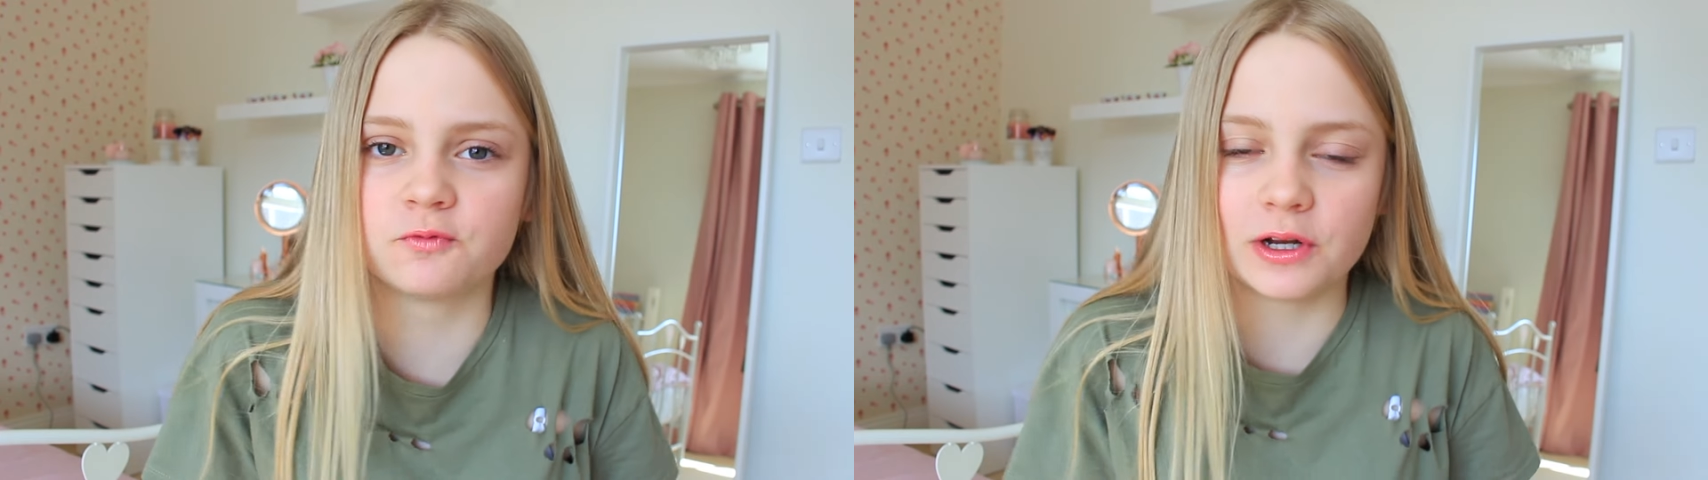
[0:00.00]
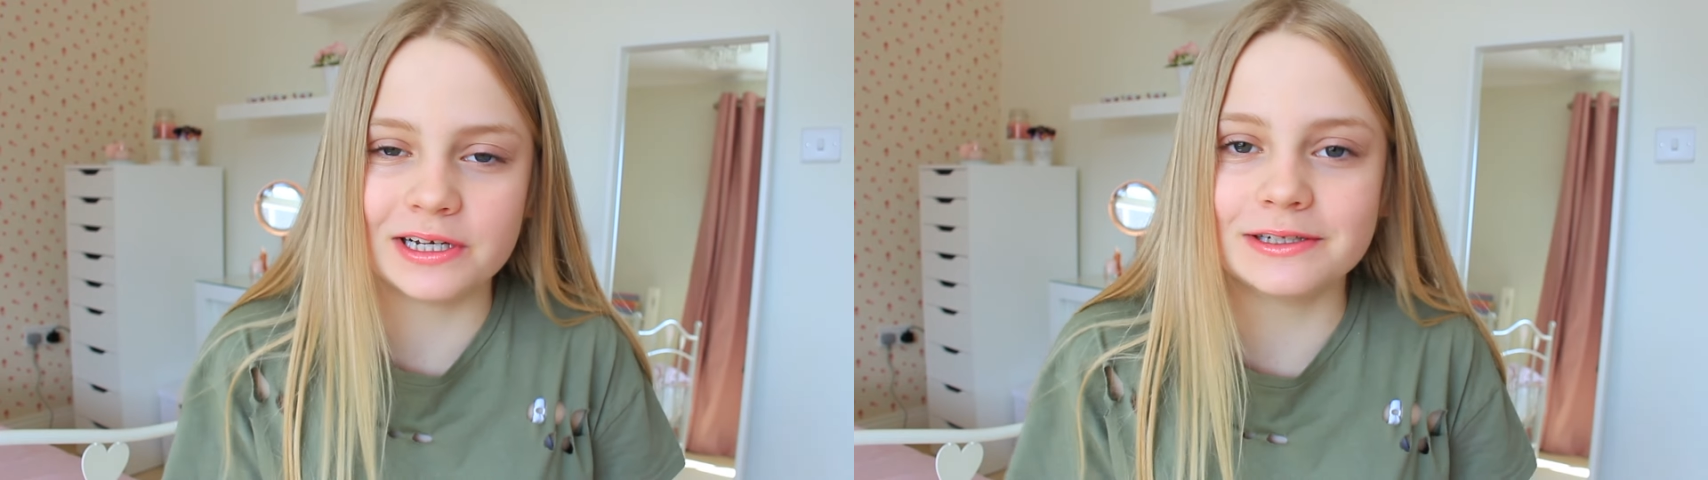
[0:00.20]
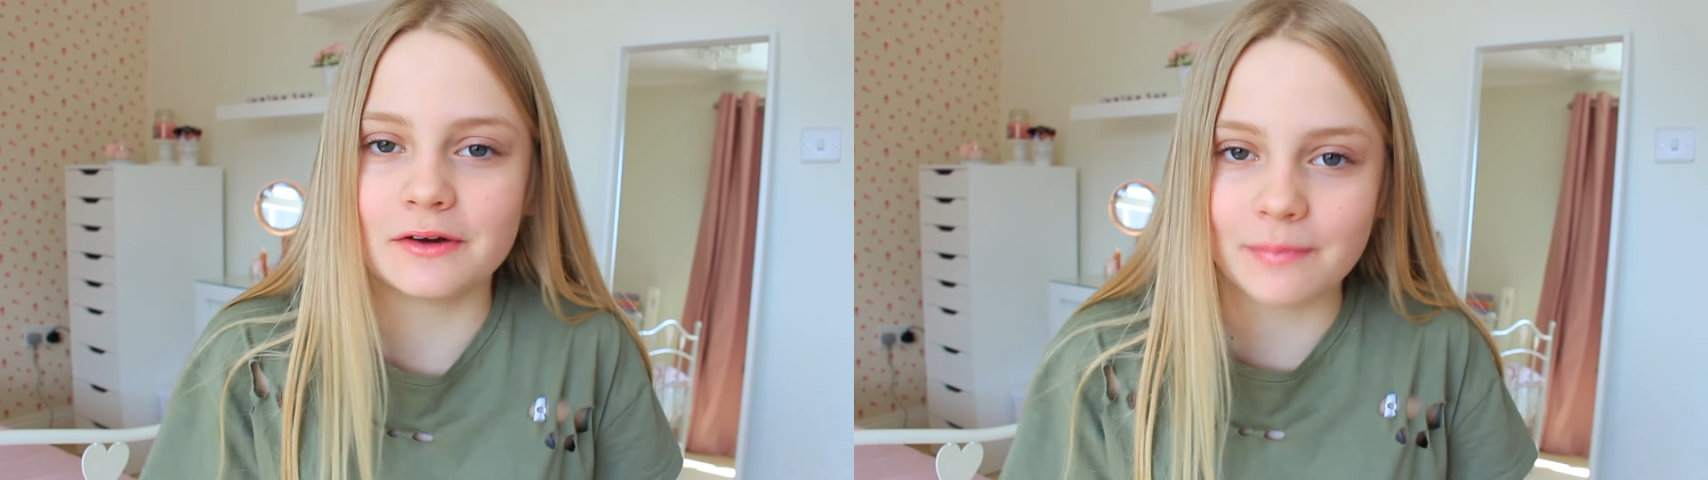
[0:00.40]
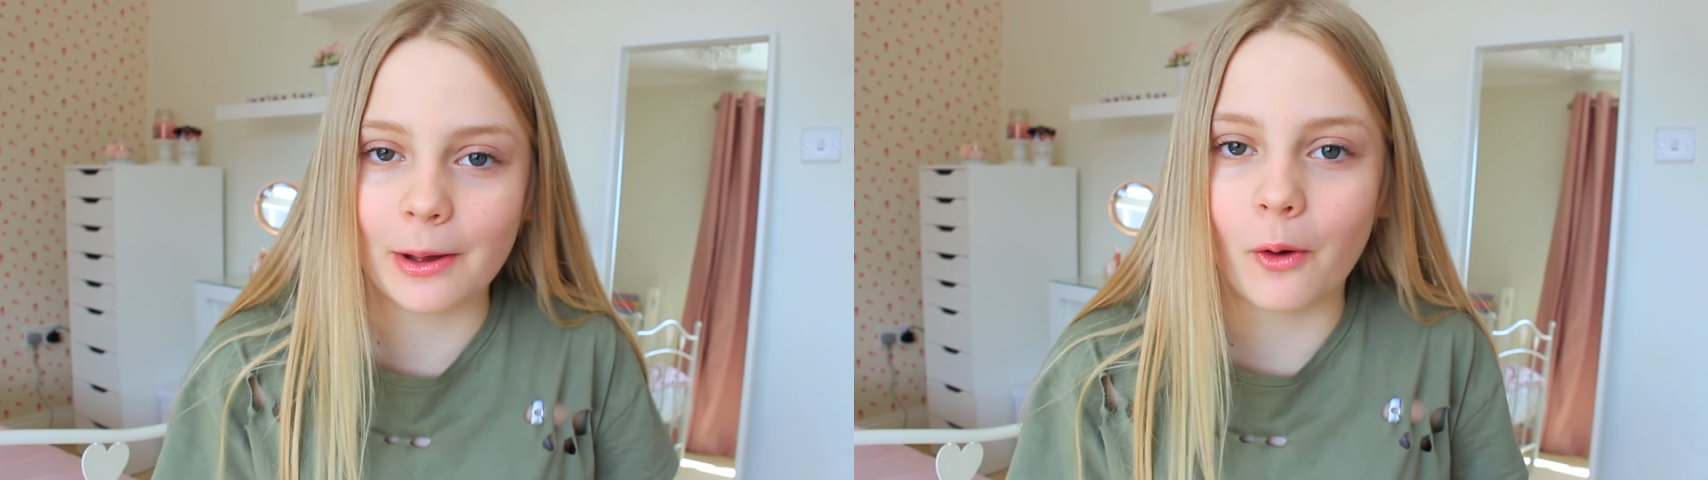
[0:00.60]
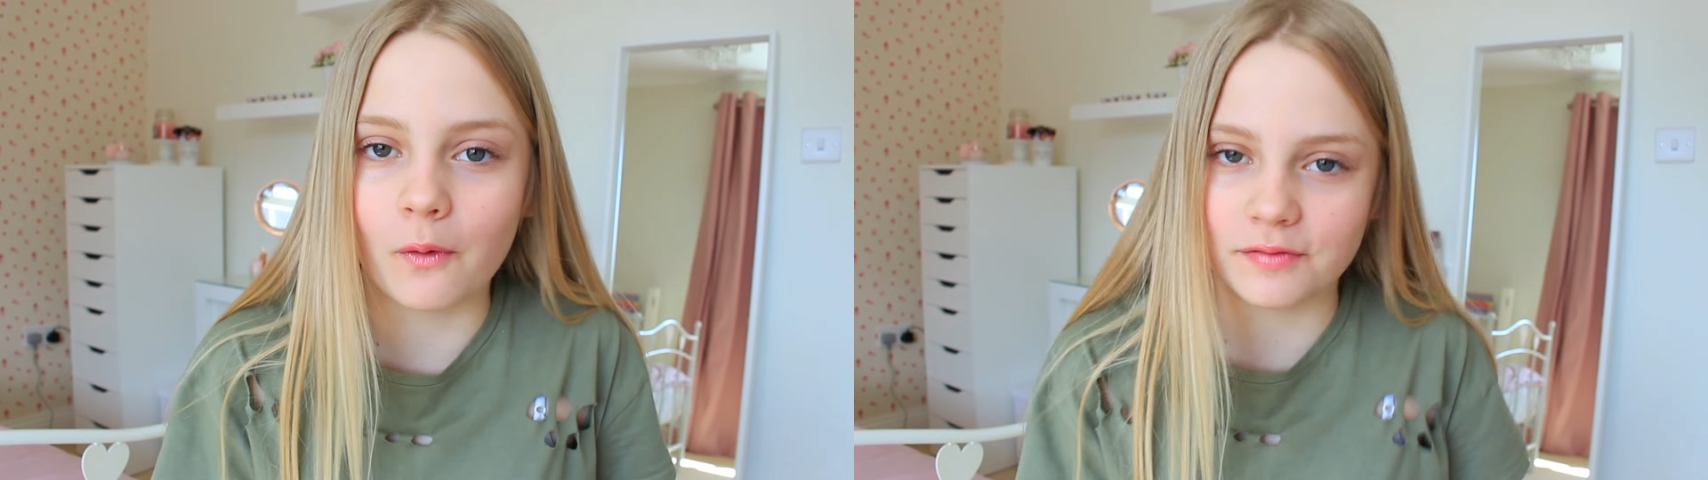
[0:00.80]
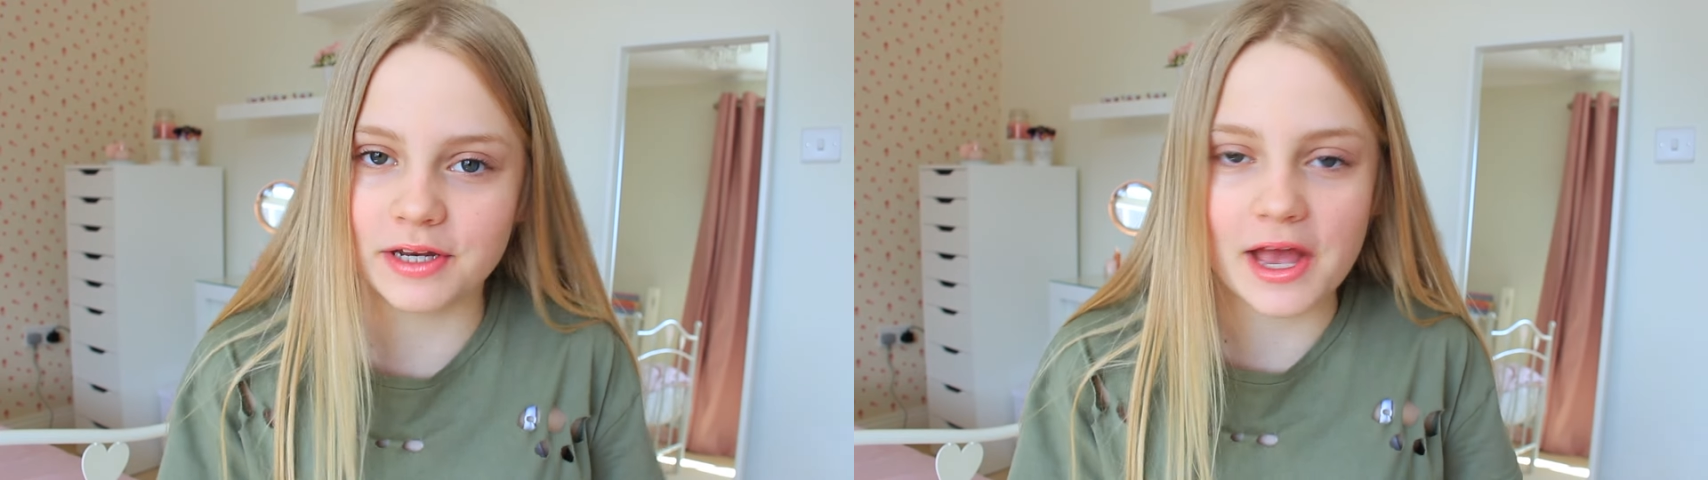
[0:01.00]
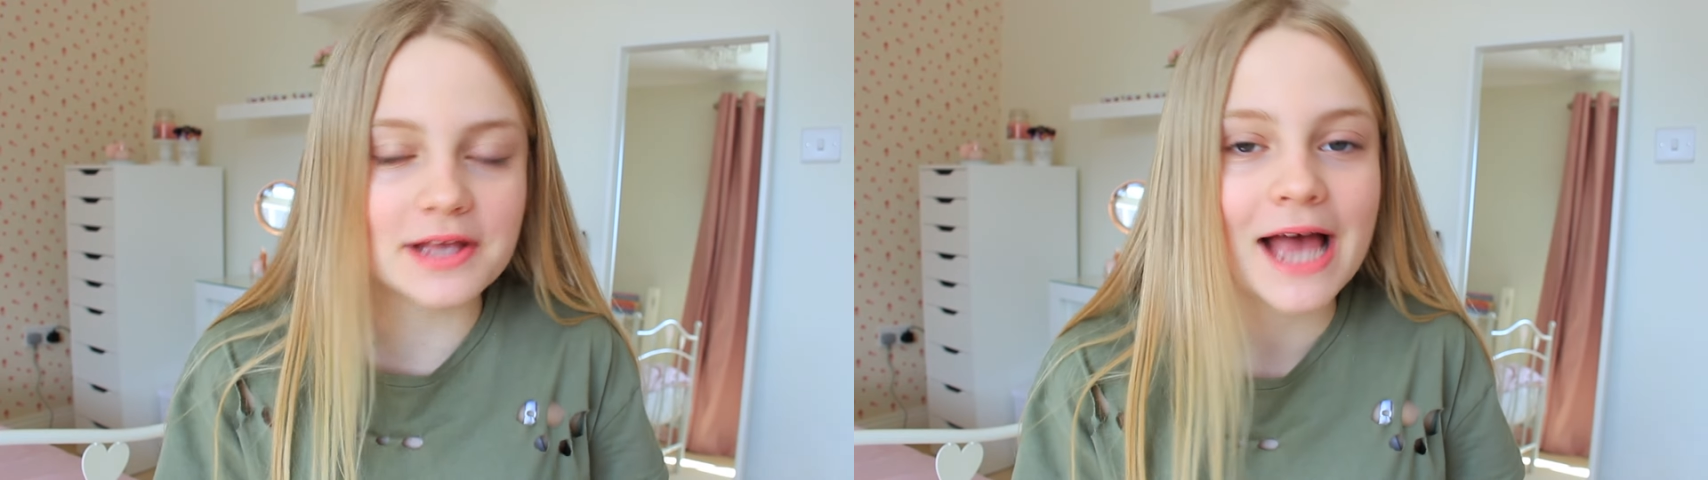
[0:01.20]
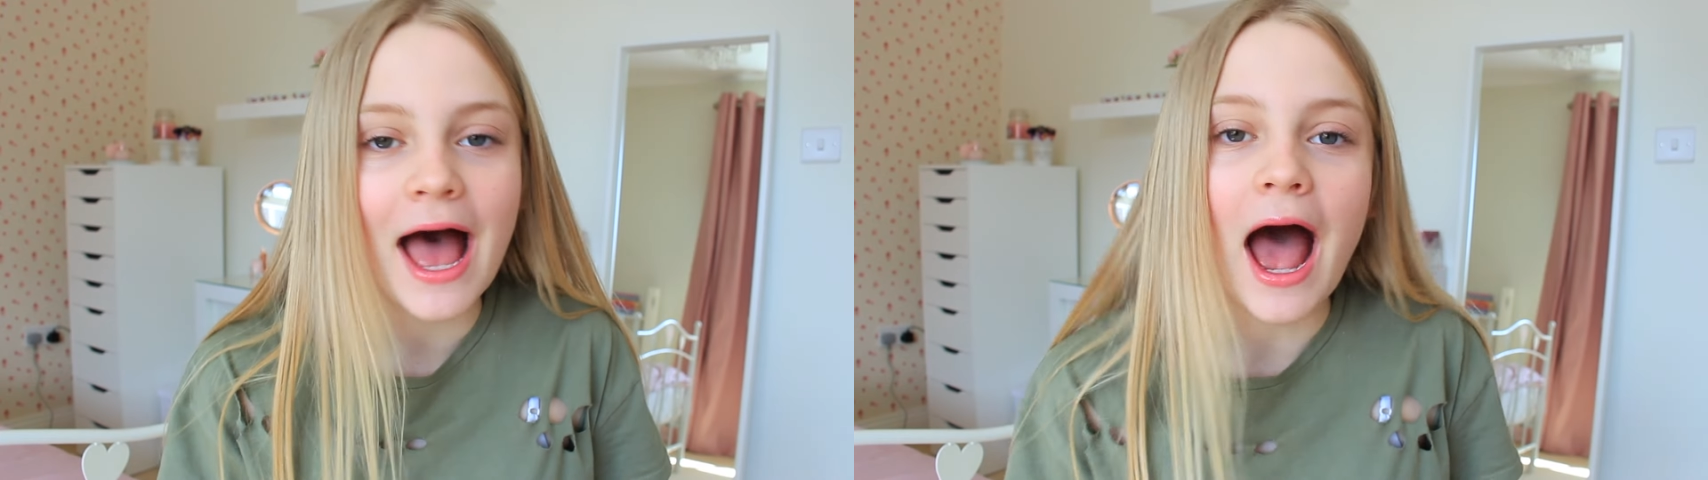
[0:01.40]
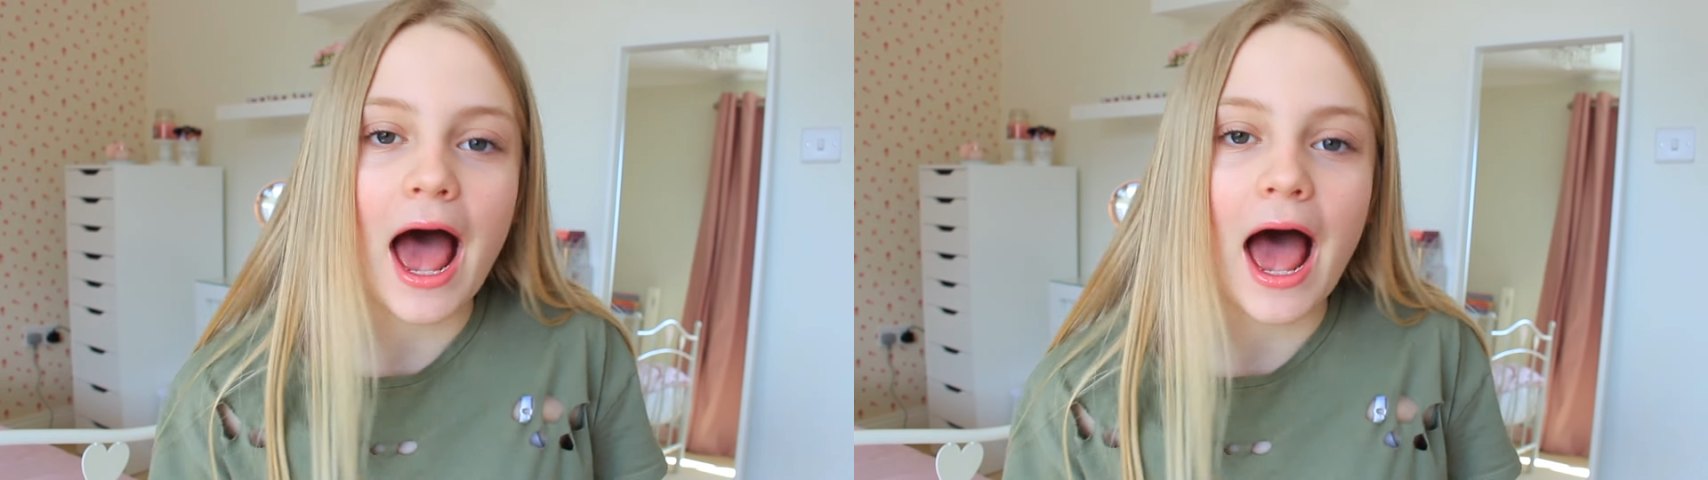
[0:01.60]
really love my haul videos